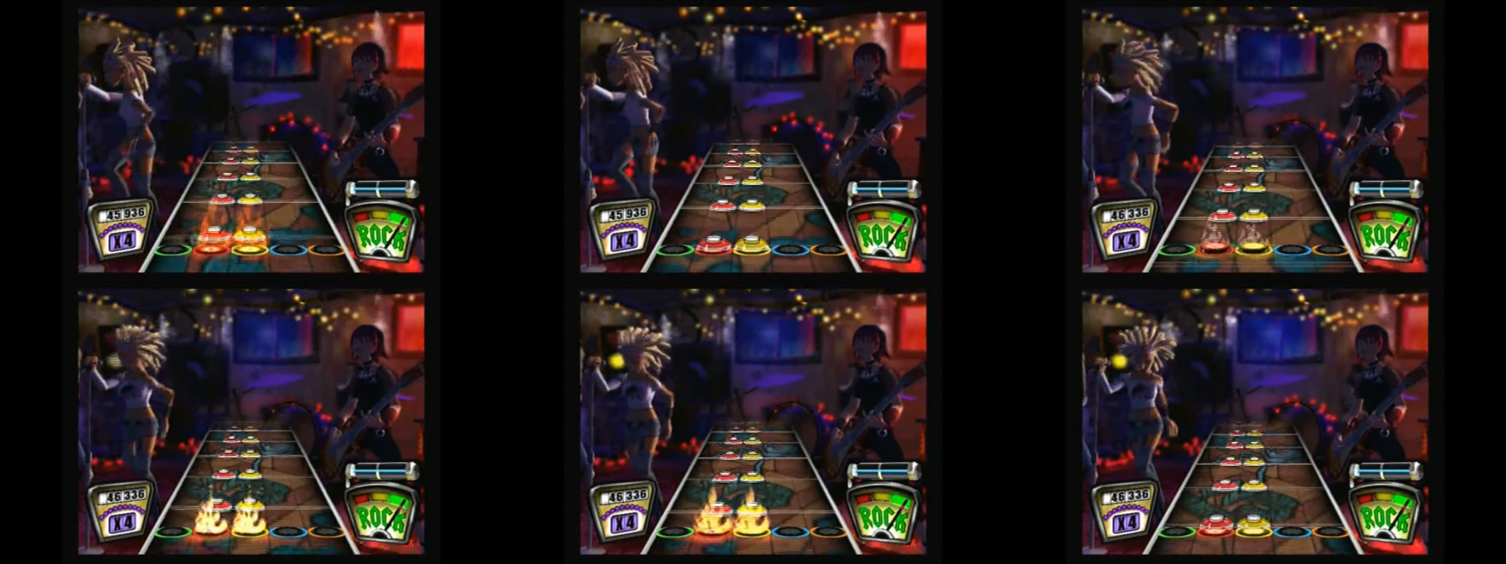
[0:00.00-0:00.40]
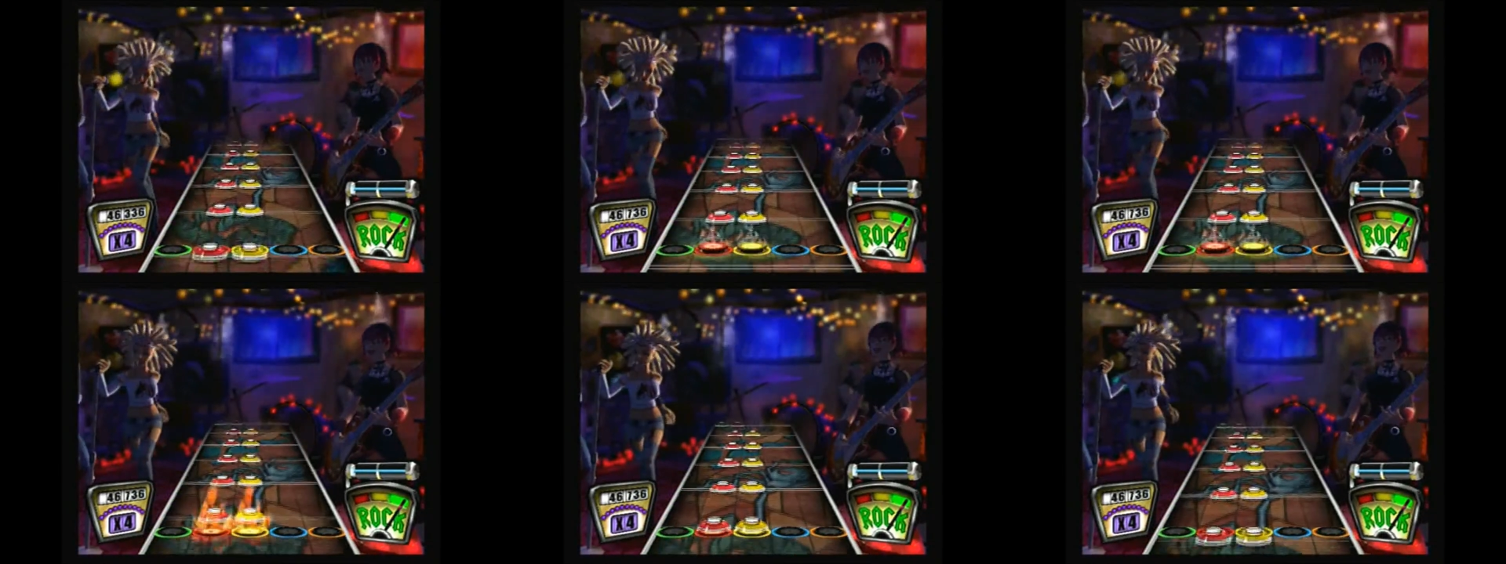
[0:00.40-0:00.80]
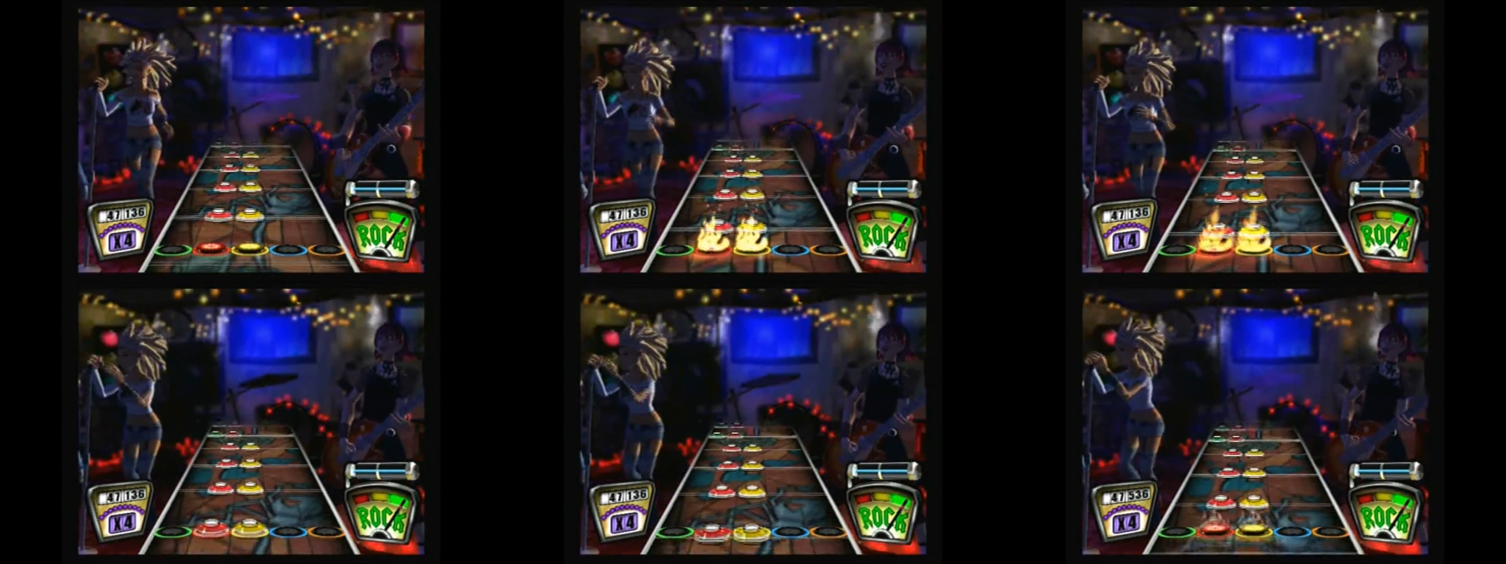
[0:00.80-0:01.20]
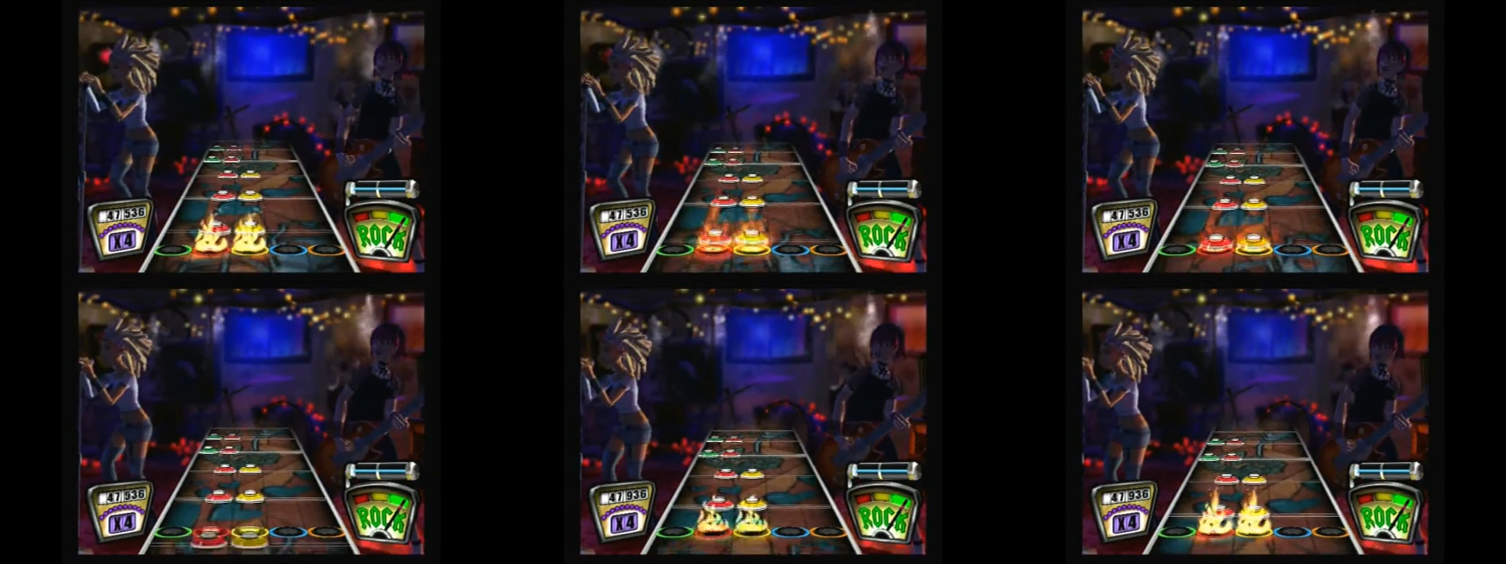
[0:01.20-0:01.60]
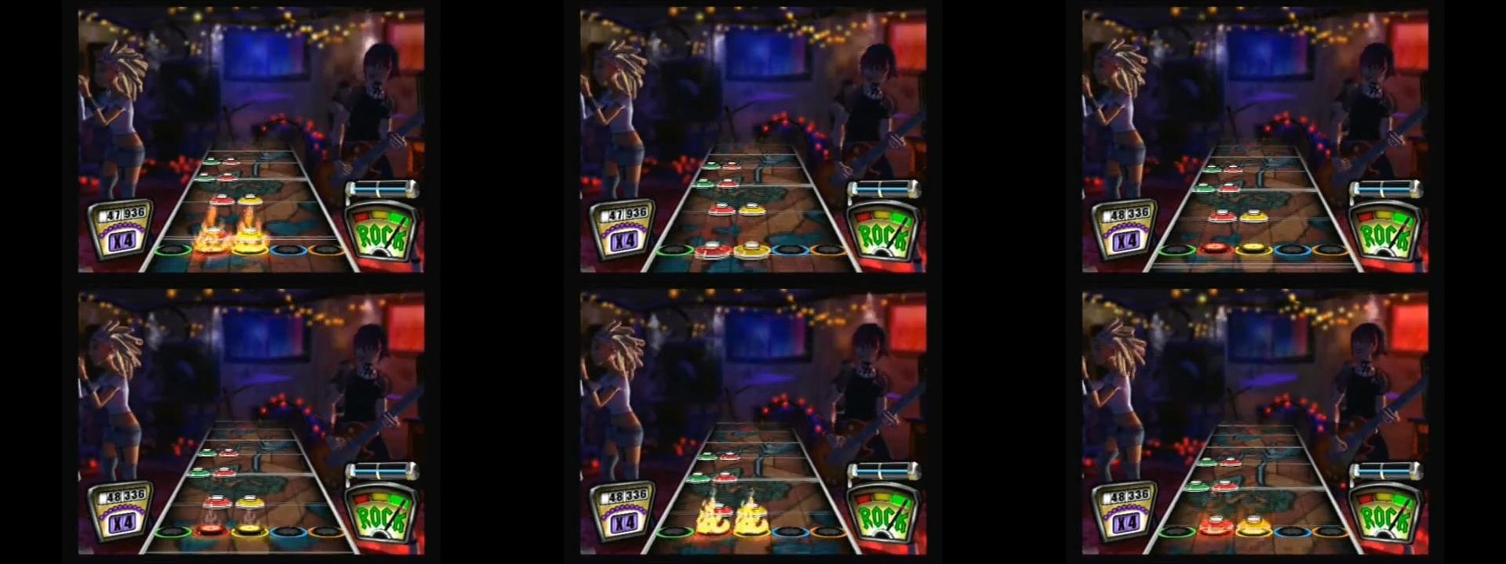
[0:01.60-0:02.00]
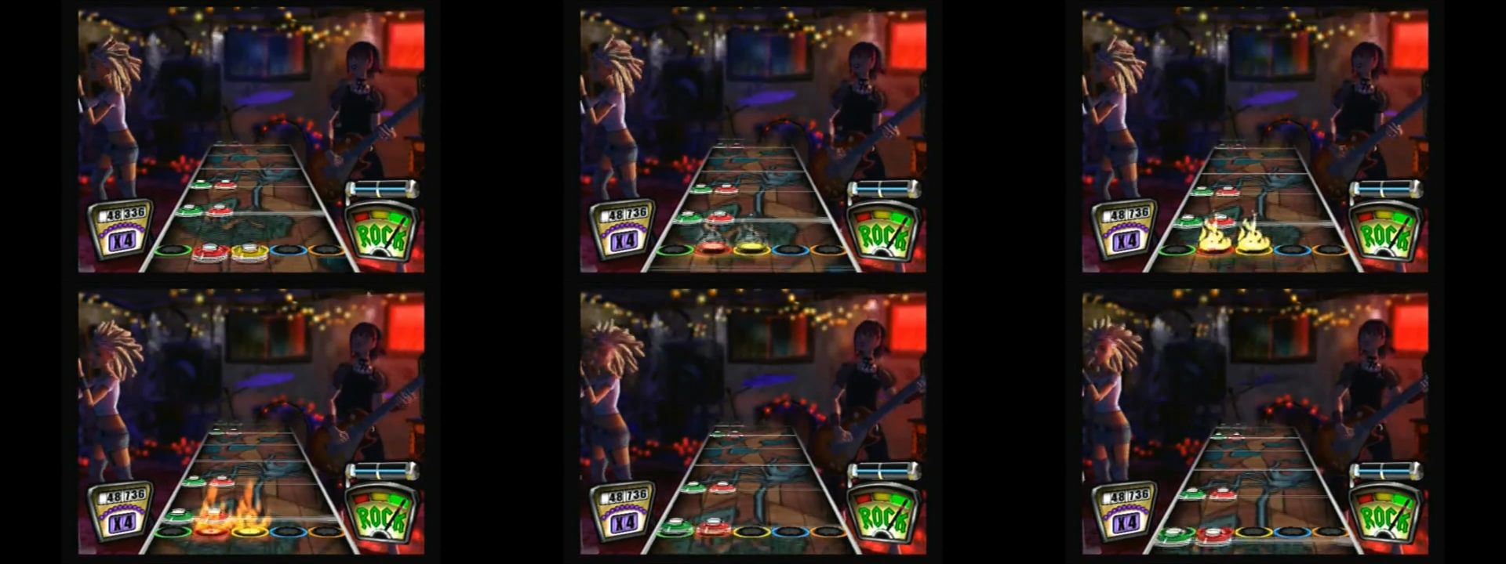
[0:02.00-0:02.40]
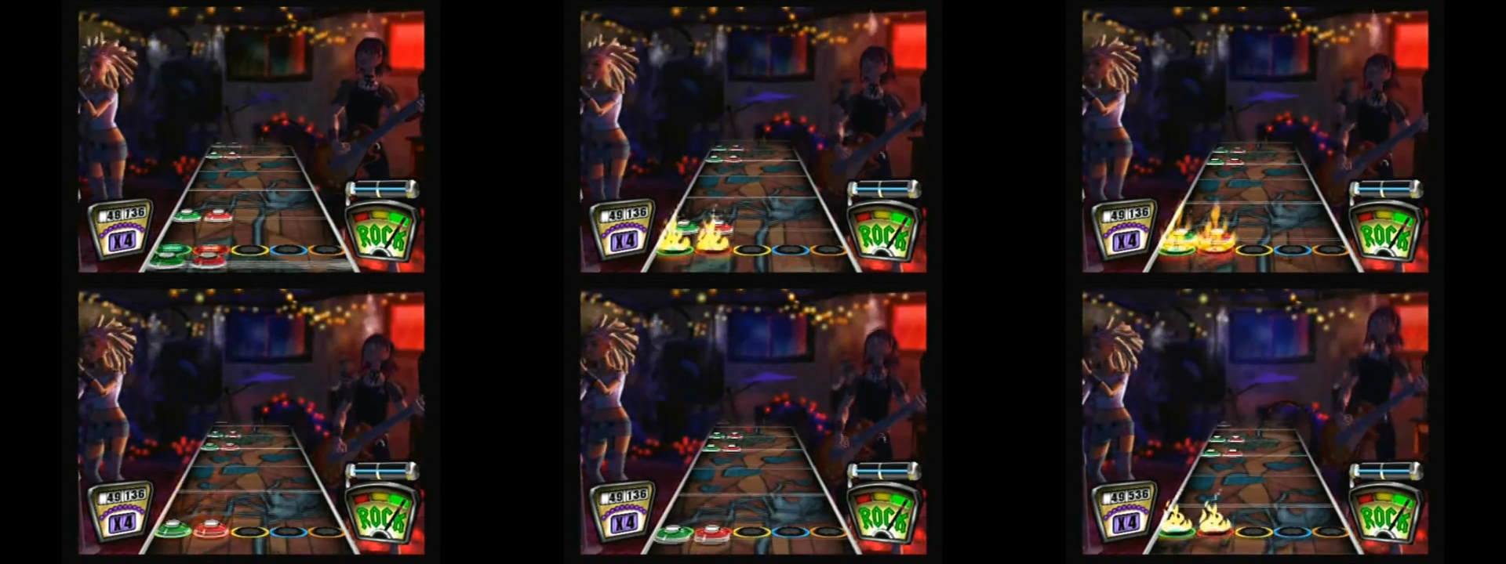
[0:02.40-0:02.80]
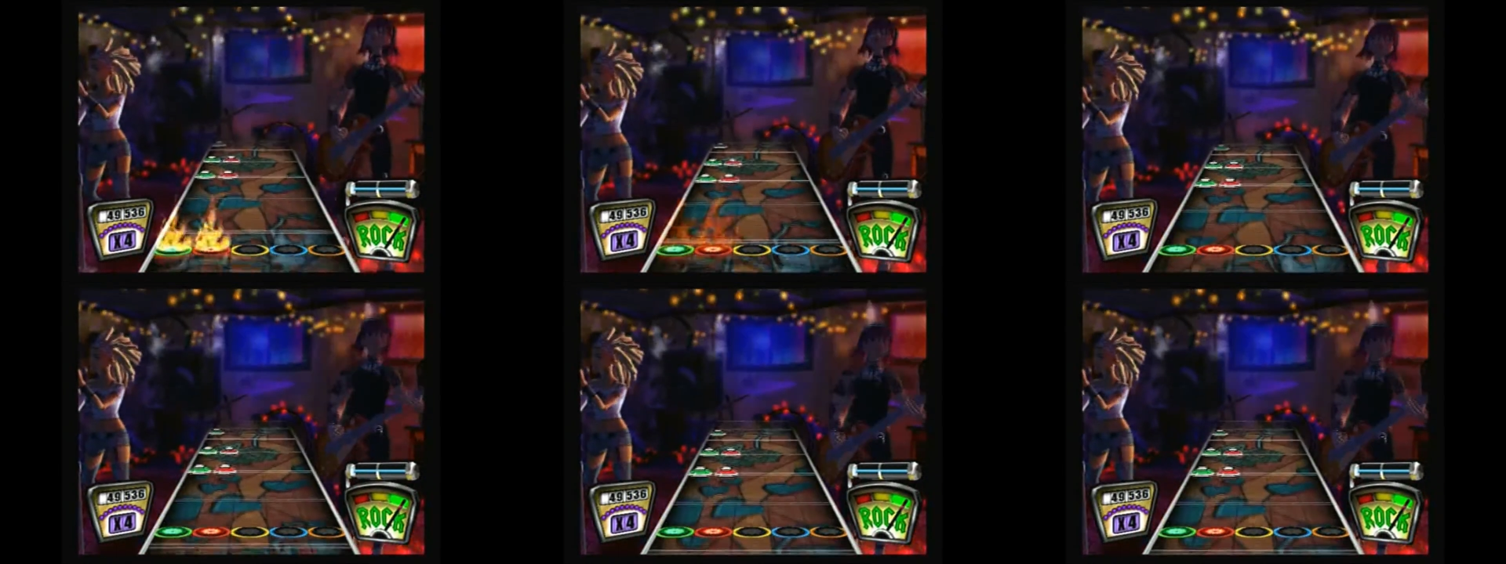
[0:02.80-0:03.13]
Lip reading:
(no speaker visible)